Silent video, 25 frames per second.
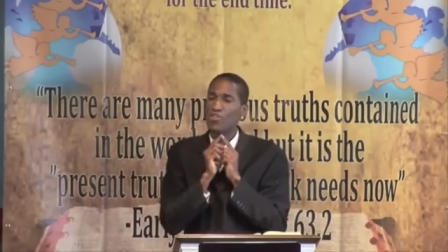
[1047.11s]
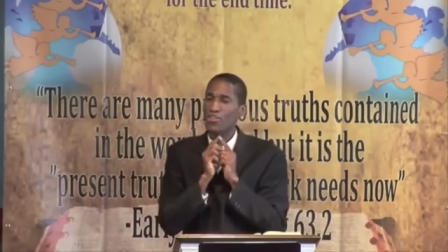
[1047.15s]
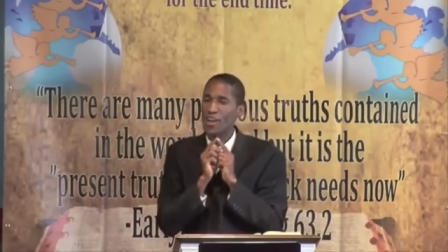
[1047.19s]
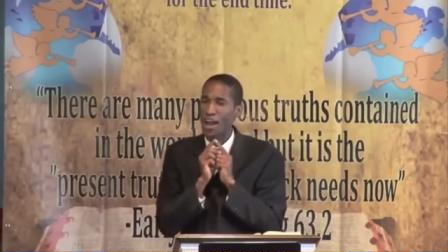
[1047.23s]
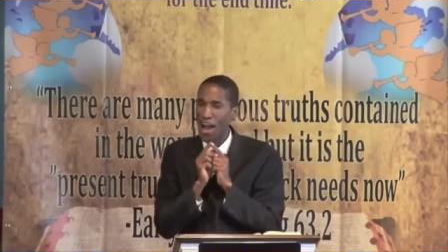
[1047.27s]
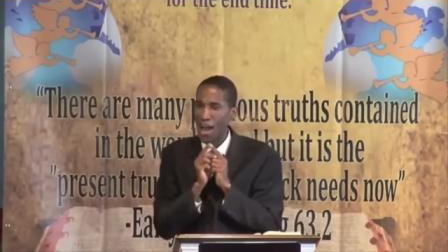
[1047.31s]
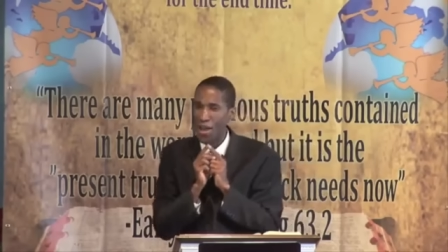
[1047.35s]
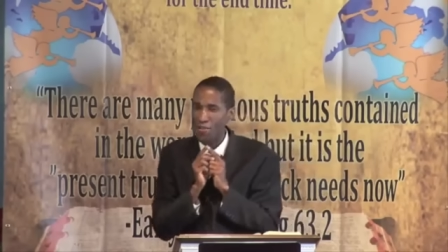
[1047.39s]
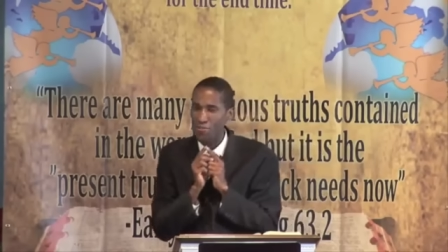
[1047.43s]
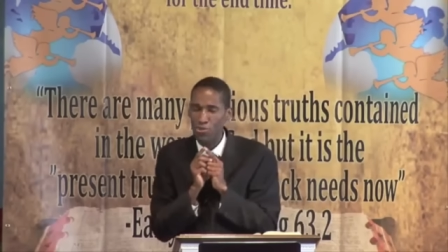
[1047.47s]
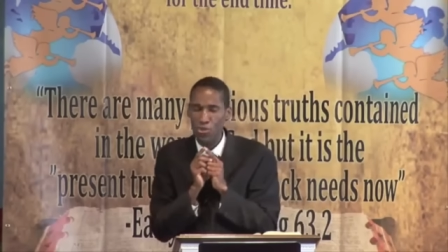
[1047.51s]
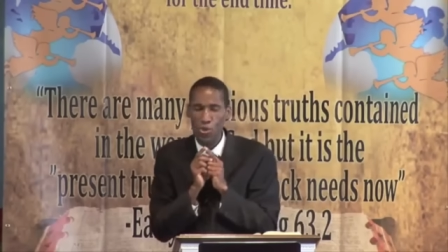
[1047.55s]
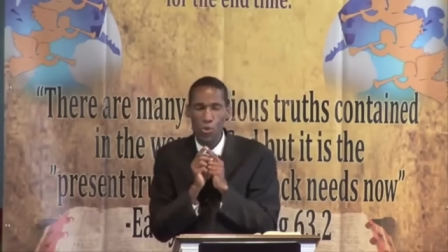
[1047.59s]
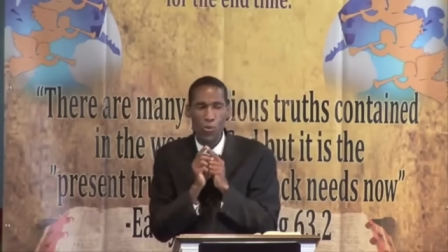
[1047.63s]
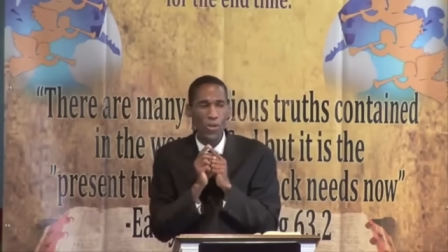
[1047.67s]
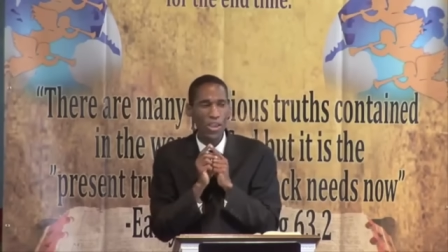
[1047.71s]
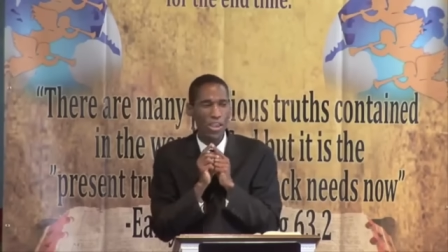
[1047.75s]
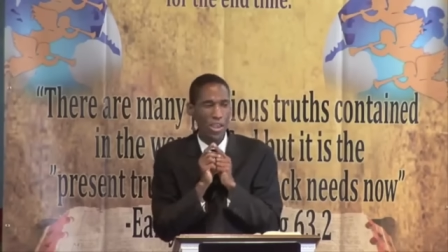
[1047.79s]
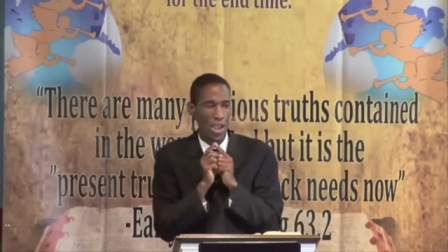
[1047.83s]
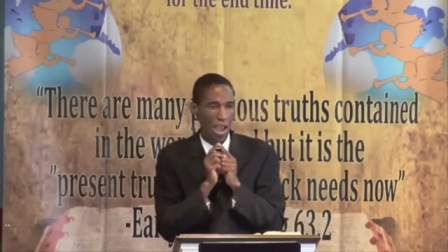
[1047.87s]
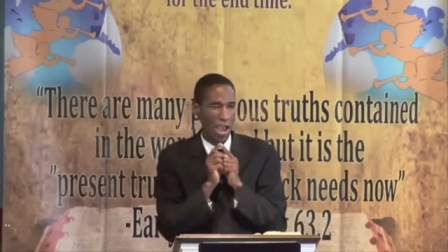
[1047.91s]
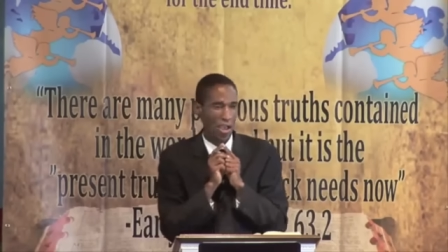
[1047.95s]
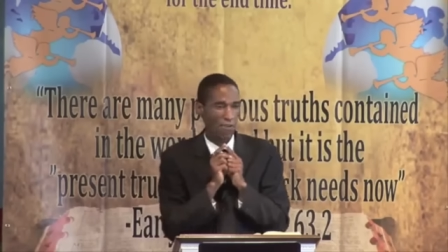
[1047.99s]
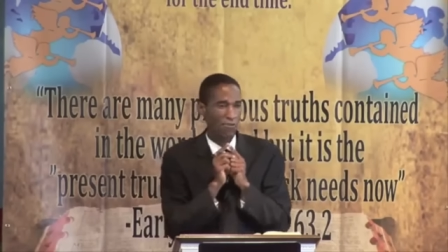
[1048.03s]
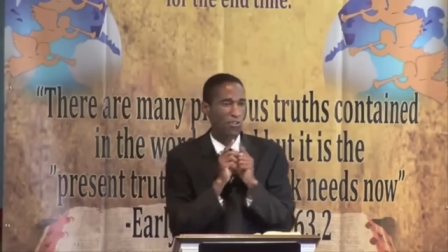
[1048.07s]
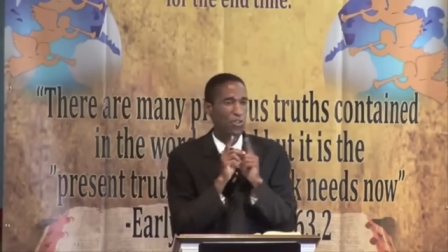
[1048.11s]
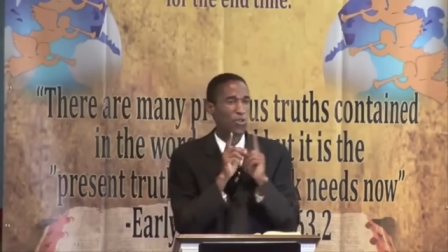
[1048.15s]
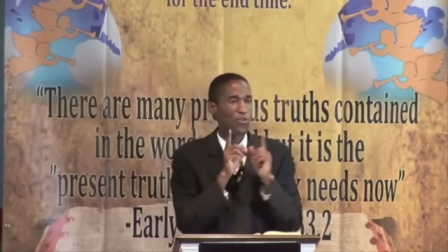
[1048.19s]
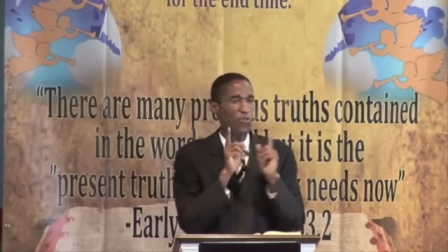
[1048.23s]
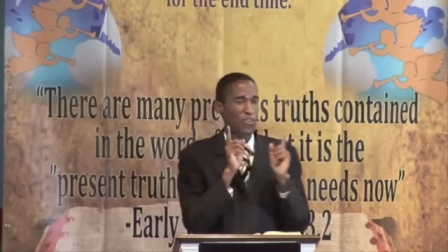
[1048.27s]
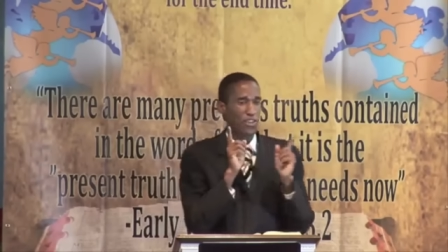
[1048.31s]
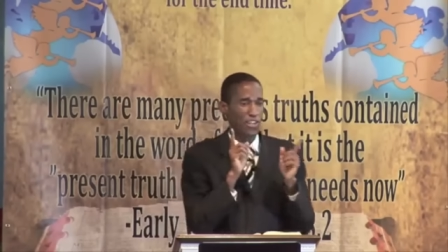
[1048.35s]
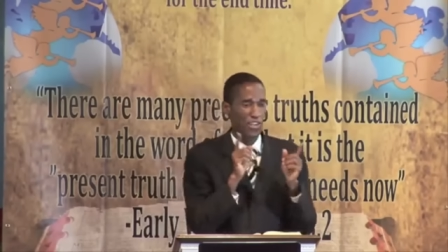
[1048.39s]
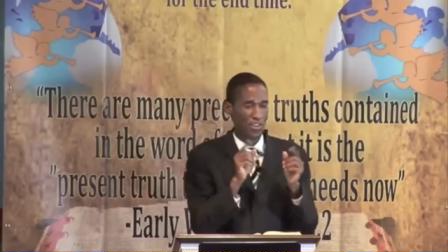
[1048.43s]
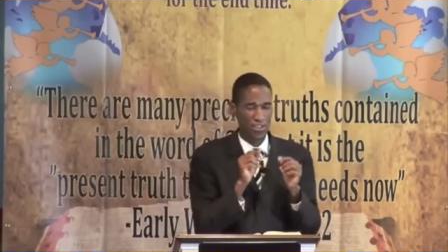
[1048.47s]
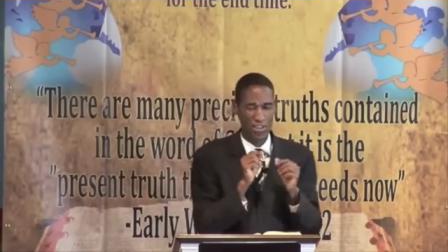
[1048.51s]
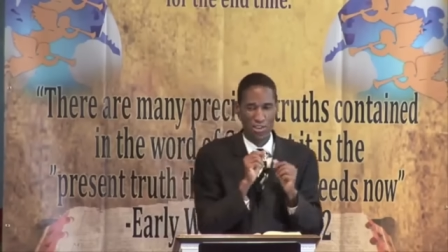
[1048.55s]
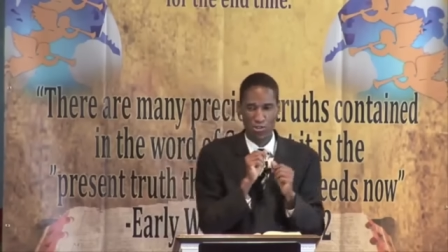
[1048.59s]
time do we have to
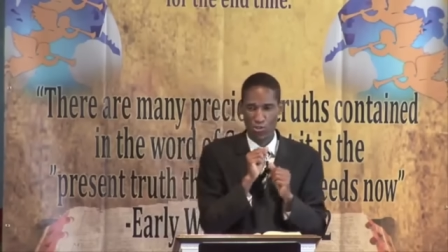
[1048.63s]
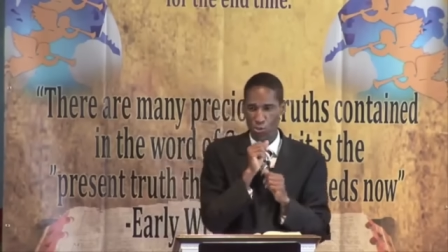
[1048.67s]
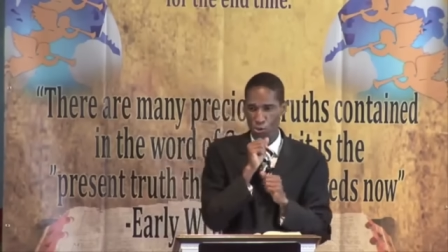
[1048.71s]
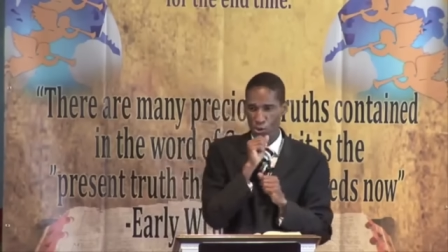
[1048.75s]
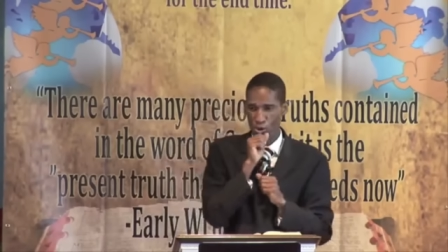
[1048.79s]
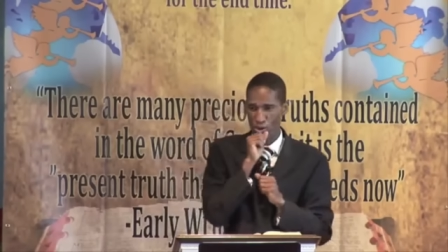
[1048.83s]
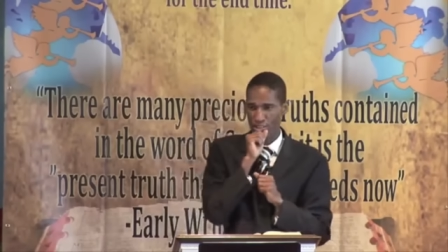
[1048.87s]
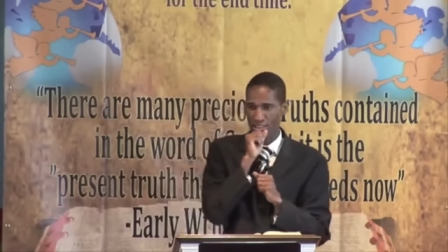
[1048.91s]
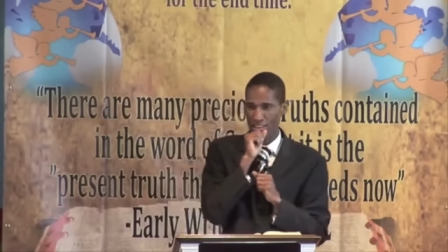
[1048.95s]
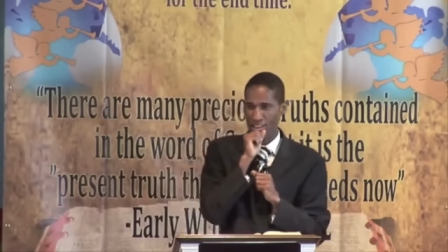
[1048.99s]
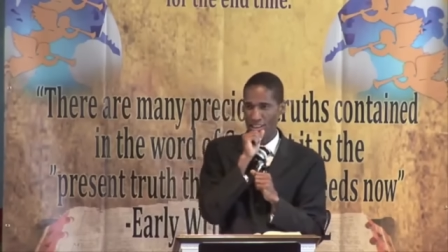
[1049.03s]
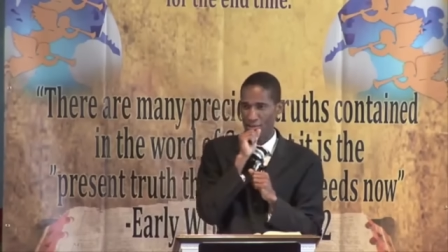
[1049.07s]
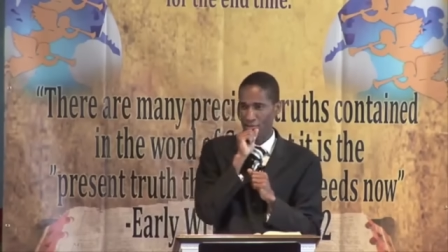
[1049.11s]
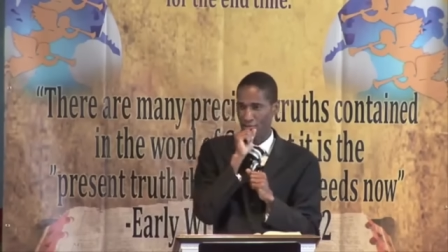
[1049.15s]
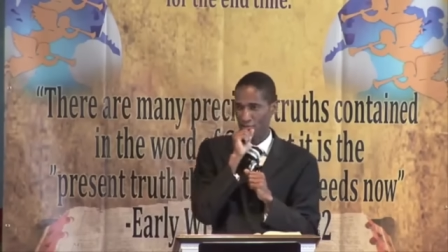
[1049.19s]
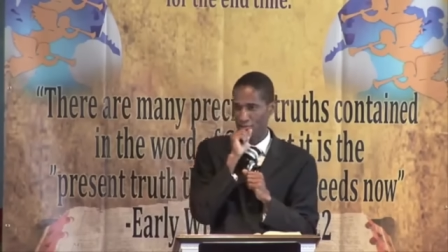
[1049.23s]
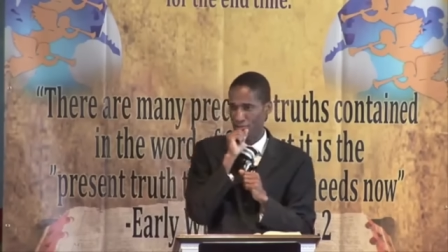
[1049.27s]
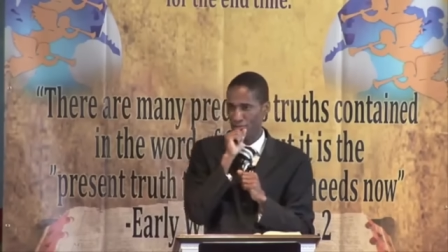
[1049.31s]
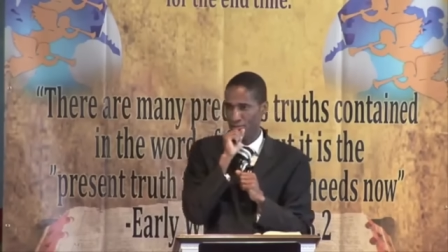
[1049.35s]
finish this work then?